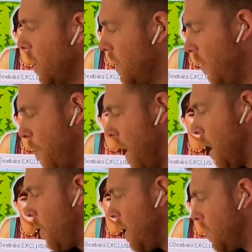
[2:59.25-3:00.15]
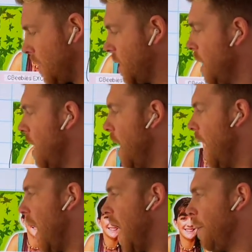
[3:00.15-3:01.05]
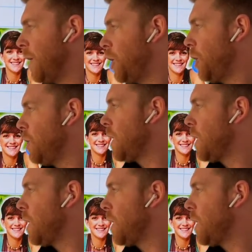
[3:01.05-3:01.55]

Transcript: of different backgrounds. And choose